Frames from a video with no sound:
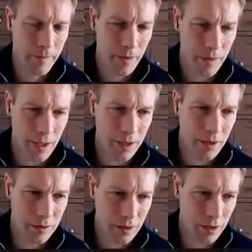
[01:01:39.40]
then
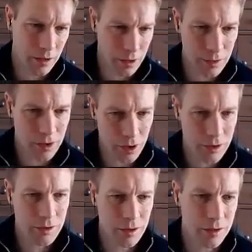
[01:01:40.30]
I can assert
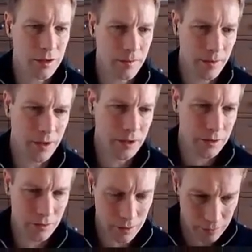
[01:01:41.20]
that something is
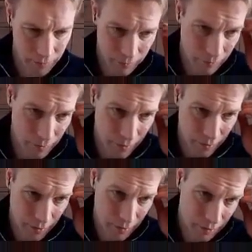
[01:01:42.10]
true.
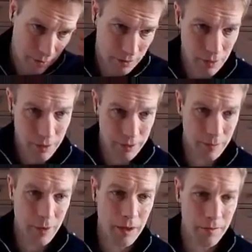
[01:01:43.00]
It's a
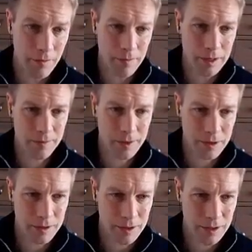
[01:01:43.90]
bit of a mess
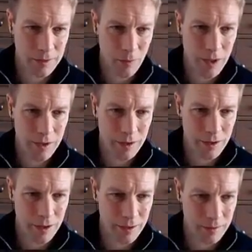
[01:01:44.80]
because the when and the
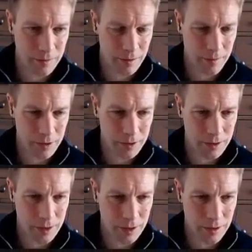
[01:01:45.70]
then are mashed
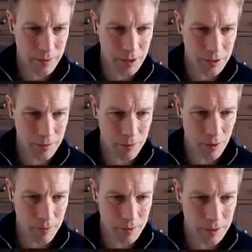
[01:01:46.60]
together here because the
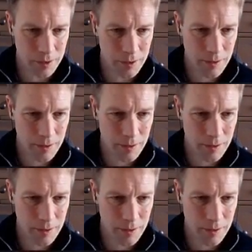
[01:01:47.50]
pop is